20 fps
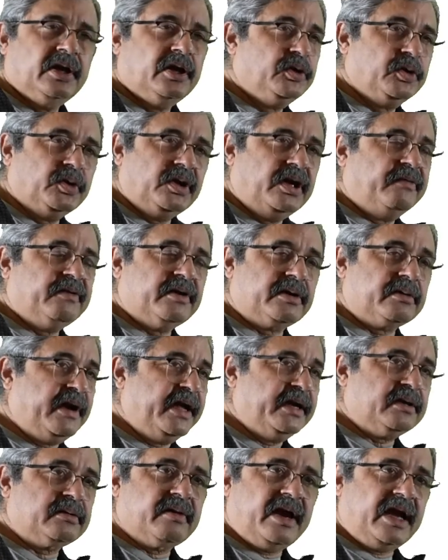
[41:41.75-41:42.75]
you could have a
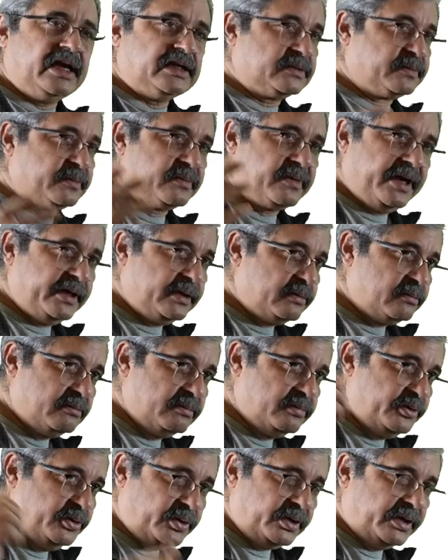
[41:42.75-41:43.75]
great grasp,
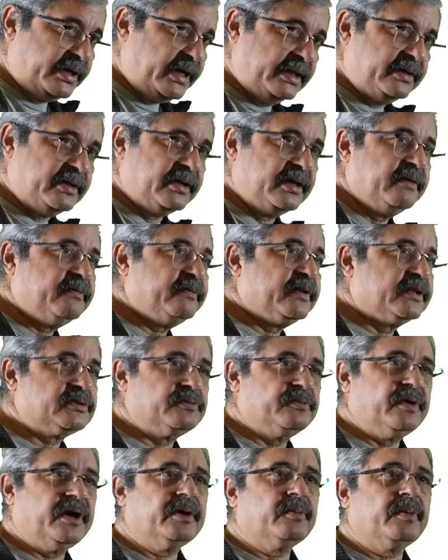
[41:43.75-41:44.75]
you could get the leaflets
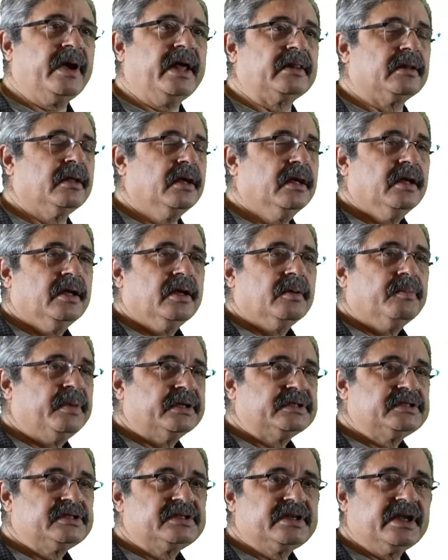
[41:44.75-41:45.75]
very well,
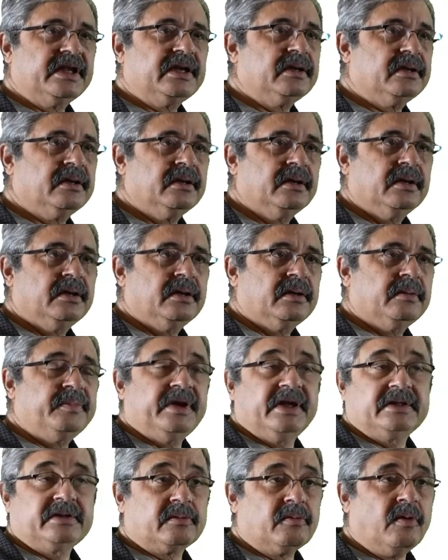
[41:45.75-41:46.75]
but still be
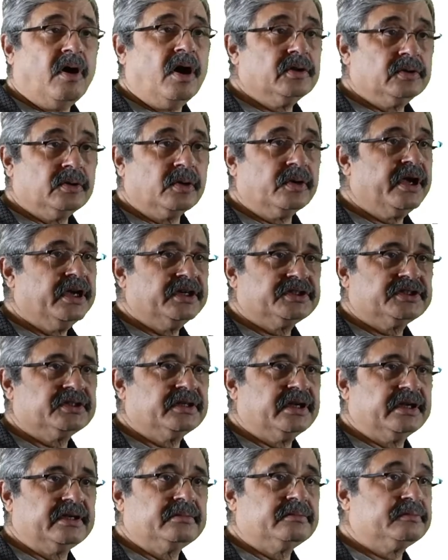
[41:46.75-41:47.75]
at the wrong location
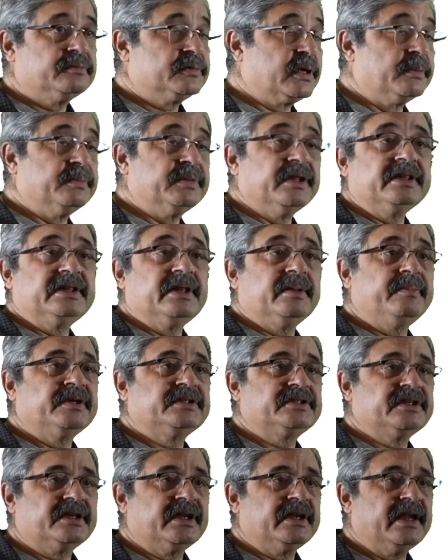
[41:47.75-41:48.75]
and completely
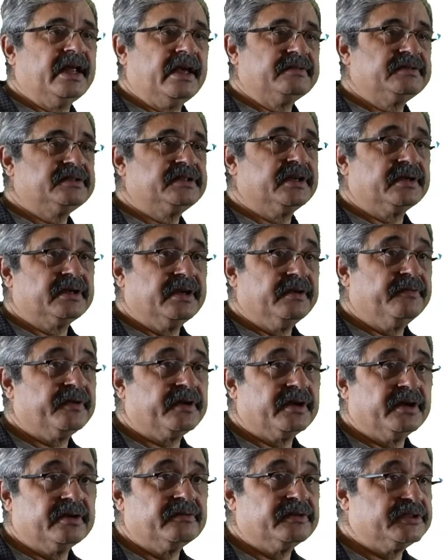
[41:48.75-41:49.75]
miss it and have
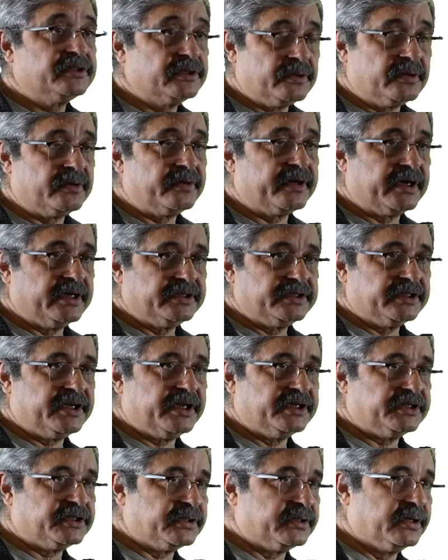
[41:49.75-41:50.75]
significant residual
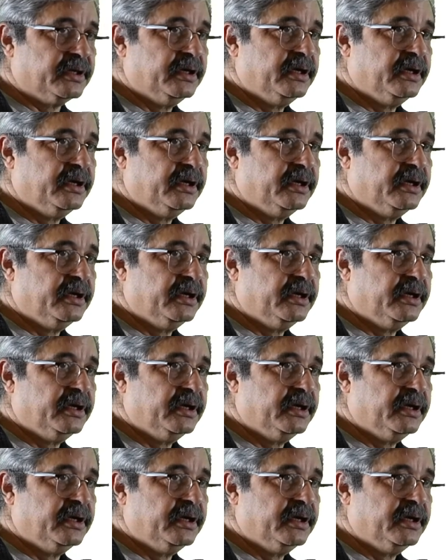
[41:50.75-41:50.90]
regurgitation.